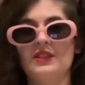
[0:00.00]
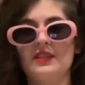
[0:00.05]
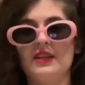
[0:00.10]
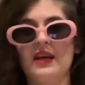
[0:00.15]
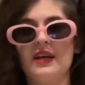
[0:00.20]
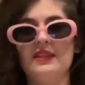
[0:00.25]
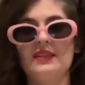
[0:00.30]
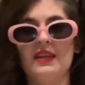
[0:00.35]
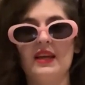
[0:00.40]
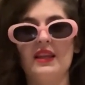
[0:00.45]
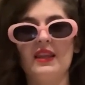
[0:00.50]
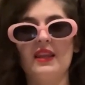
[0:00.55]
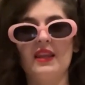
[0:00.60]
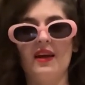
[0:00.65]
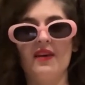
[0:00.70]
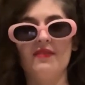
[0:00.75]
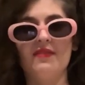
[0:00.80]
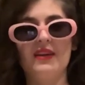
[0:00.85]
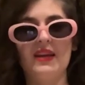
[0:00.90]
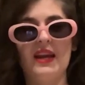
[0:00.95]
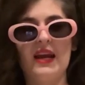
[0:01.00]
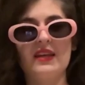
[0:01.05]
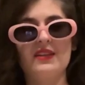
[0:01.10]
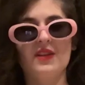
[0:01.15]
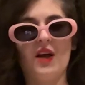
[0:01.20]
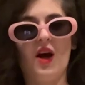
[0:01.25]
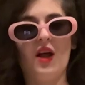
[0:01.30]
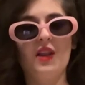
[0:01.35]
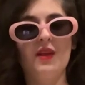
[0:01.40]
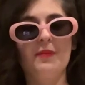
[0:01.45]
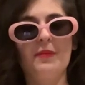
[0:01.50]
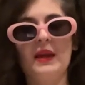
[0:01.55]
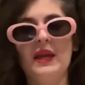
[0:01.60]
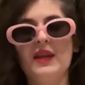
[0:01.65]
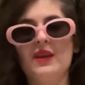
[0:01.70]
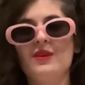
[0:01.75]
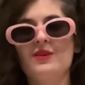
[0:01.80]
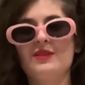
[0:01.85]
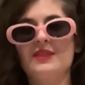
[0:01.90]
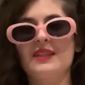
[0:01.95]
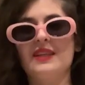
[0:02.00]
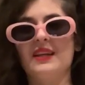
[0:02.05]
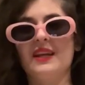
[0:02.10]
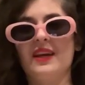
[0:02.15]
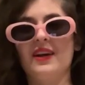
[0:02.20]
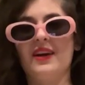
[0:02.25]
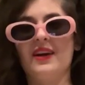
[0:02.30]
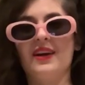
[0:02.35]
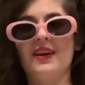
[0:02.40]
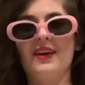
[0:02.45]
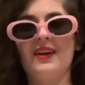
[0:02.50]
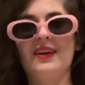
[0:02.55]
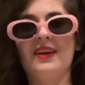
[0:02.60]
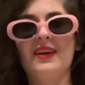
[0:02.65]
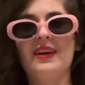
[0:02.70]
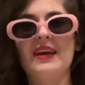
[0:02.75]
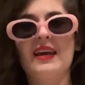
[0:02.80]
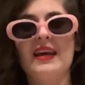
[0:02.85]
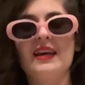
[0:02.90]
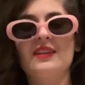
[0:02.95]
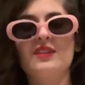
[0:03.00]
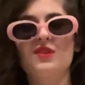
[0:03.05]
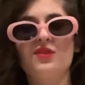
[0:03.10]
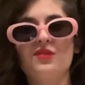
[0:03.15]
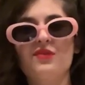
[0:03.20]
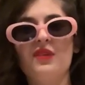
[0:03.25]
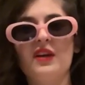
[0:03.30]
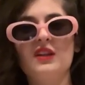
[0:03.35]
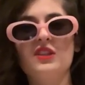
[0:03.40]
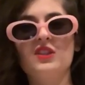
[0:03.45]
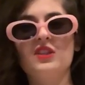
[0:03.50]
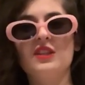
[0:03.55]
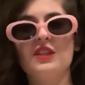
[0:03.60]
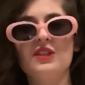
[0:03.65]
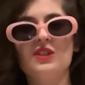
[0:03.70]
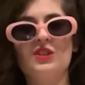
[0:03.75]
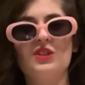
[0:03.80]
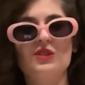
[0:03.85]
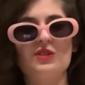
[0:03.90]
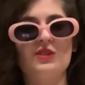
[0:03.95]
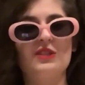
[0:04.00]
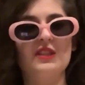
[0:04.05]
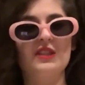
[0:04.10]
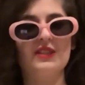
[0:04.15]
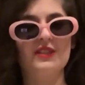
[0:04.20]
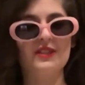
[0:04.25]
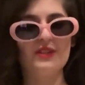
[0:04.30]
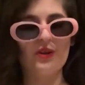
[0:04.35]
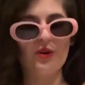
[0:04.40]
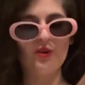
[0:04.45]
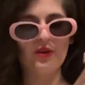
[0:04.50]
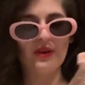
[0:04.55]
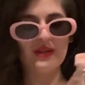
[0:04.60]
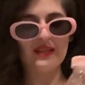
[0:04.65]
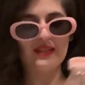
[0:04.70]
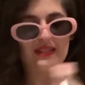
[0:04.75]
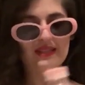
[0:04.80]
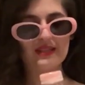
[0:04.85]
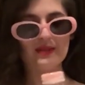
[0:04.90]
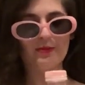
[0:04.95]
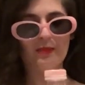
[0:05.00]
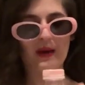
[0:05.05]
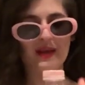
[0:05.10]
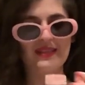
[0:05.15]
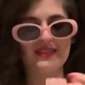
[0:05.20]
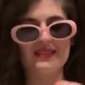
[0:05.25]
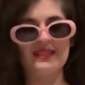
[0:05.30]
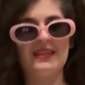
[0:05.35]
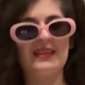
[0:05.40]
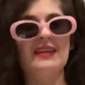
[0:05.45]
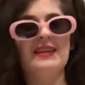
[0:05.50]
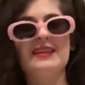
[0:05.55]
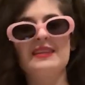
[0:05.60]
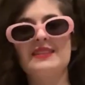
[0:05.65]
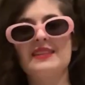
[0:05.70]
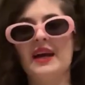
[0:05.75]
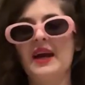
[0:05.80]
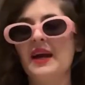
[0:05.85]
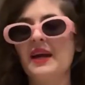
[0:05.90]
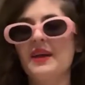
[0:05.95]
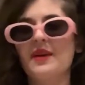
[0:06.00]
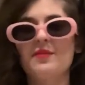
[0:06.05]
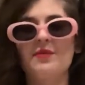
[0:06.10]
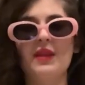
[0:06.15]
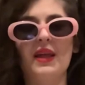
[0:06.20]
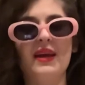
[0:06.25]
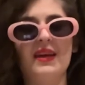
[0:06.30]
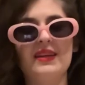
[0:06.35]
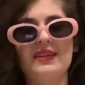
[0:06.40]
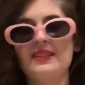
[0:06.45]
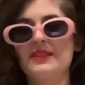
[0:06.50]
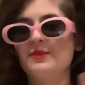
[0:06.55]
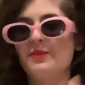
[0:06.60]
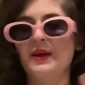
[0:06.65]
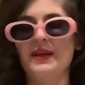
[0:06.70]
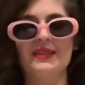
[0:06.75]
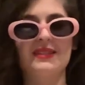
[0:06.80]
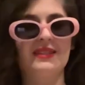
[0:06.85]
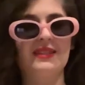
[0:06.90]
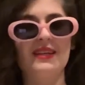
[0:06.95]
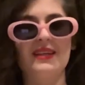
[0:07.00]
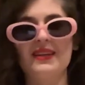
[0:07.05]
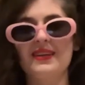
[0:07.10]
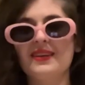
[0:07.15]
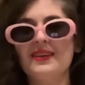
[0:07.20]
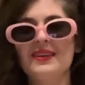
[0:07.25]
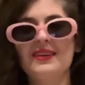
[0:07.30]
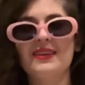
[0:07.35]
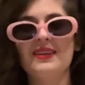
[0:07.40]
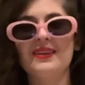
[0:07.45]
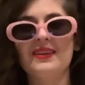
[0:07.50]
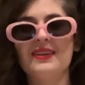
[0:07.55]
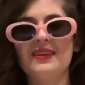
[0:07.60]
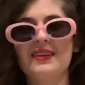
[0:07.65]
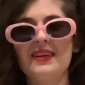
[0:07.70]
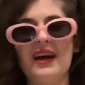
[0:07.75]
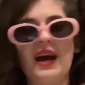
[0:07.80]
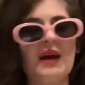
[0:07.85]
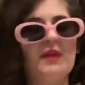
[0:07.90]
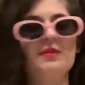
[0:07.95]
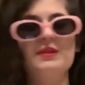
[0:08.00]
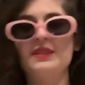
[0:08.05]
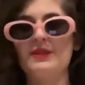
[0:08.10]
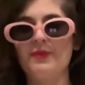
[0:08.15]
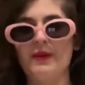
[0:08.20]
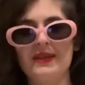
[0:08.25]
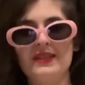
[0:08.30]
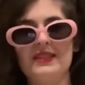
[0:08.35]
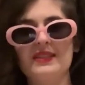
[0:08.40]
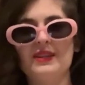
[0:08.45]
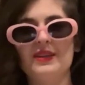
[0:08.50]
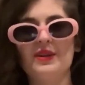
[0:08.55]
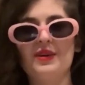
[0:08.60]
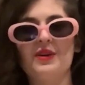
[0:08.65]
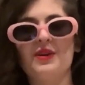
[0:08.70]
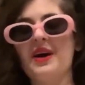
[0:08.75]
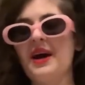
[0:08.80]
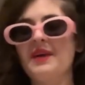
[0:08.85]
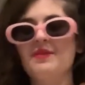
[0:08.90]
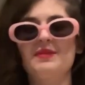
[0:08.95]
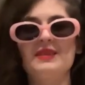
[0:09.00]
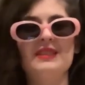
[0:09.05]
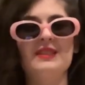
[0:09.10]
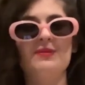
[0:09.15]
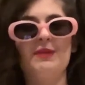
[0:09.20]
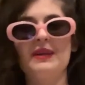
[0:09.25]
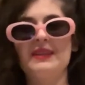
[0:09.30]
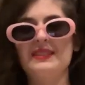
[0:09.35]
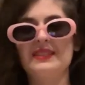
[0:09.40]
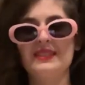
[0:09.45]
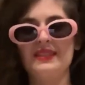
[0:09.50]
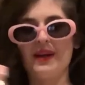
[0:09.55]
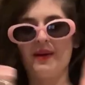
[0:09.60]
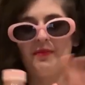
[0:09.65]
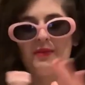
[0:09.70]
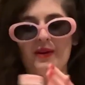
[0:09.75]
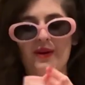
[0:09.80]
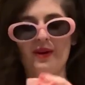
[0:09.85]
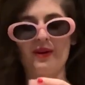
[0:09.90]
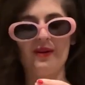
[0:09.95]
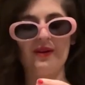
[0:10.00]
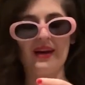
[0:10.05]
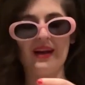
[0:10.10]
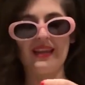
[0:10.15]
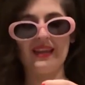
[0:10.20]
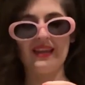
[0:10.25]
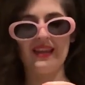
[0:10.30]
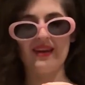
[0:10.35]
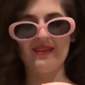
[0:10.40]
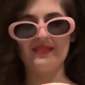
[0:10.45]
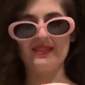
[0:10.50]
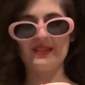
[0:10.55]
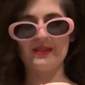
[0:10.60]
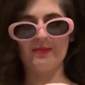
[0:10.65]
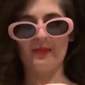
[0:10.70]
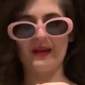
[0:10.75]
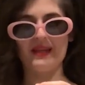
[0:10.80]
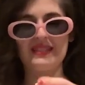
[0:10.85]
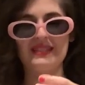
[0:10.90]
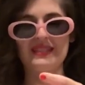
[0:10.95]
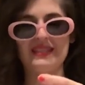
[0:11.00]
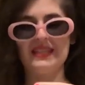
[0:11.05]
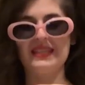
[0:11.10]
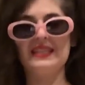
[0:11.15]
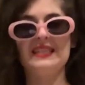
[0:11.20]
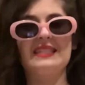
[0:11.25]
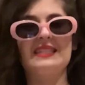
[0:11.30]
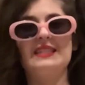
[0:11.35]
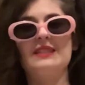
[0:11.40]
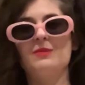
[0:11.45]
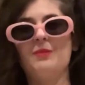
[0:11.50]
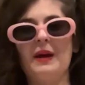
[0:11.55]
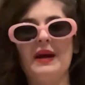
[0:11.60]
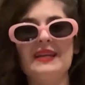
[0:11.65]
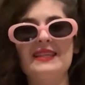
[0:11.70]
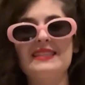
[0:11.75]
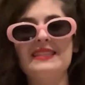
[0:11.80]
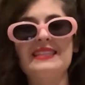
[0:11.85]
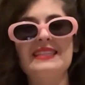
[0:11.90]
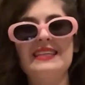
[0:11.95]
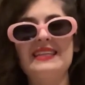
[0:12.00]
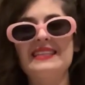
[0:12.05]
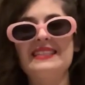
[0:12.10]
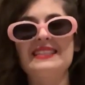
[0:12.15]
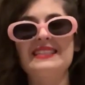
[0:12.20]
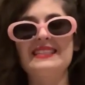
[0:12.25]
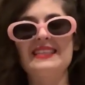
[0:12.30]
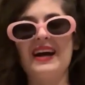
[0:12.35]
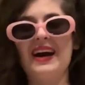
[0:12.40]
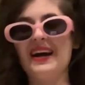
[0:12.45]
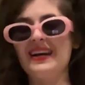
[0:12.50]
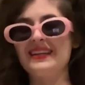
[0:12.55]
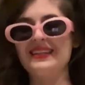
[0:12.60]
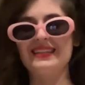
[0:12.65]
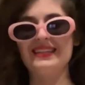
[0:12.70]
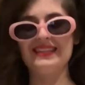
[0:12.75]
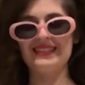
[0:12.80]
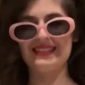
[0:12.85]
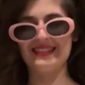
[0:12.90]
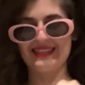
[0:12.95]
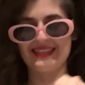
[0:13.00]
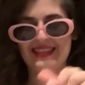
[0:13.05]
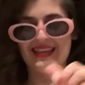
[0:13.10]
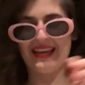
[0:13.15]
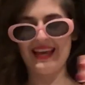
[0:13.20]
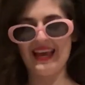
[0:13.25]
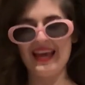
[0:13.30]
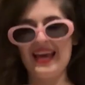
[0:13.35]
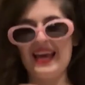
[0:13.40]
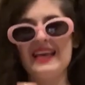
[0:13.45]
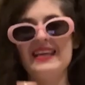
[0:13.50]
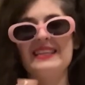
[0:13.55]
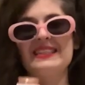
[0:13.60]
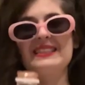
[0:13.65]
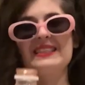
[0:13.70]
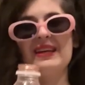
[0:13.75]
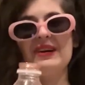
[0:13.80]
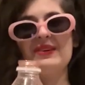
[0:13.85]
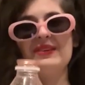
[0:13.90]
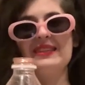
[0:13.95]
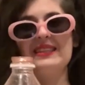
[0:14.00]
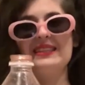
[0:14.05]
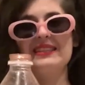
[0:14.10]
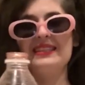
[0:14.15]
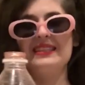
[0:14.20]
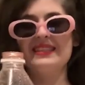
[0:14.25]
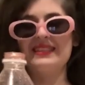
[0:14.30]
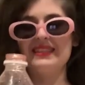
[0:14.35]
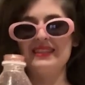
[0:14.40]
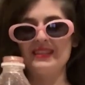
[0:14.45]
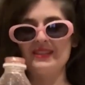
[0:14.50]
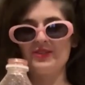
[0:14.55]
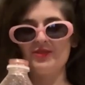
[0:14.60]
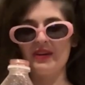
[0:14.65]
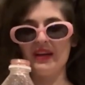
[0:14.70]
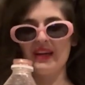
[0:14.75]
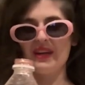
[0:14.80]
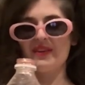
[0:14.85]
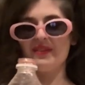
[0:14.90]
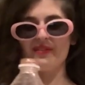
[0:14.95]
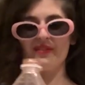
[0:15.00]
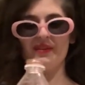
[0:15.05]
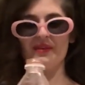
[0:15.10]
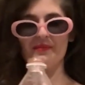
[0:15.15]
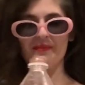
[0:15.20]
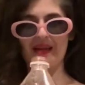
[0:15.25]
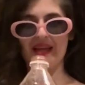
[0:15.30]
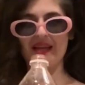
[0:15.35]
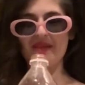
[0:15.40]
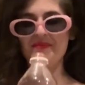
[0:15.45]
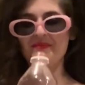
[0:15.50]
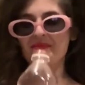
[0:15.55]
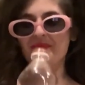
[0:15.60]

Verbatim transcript: guys. I love it. It has jalapenos in here. It's freshly juiced. It's so good. It's spicy because I am like a spicy, I'm a spicy girl. I'm a spicy type of girl. I love spiciness, spiciness, hotness. So this is the drink for me.